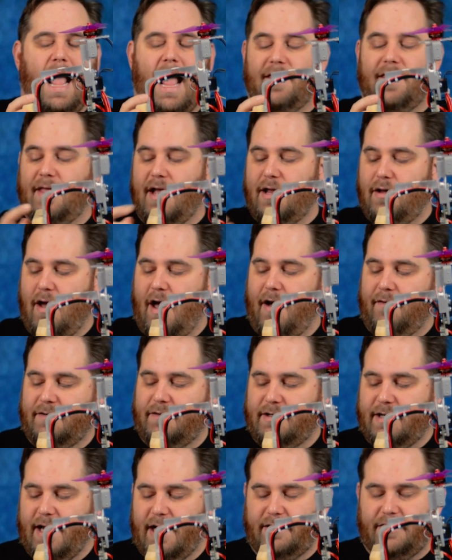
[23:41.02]
and then you have
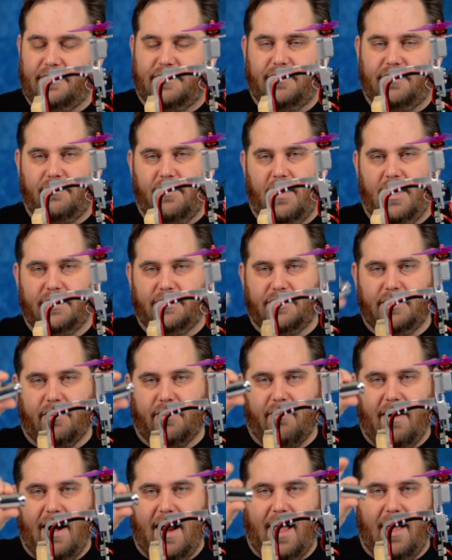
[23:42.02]
to take the 200
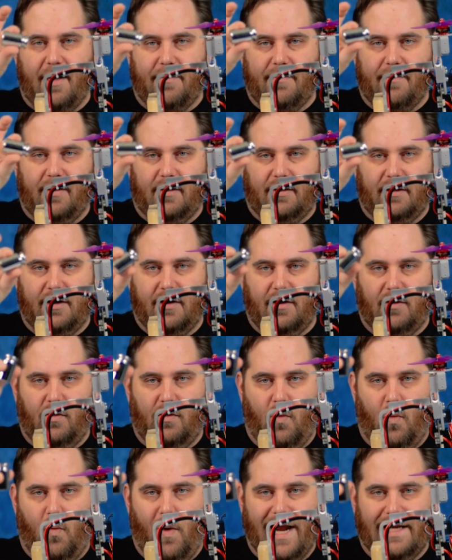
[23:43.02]
gram
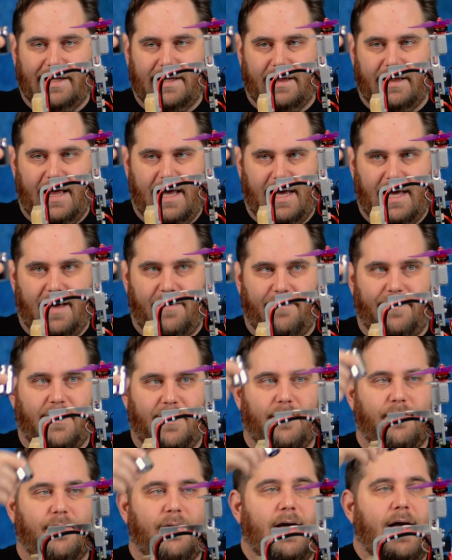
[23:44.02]
little weight that they give
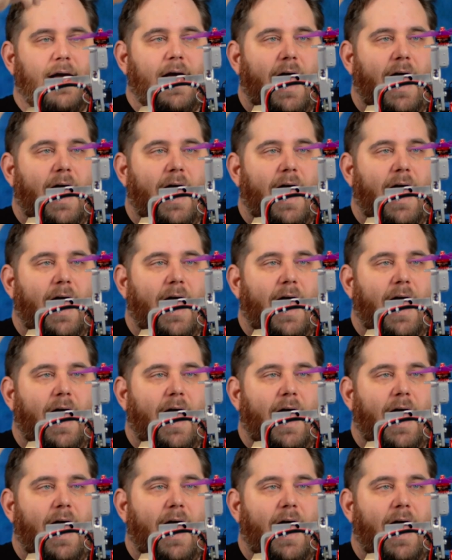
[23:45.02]
you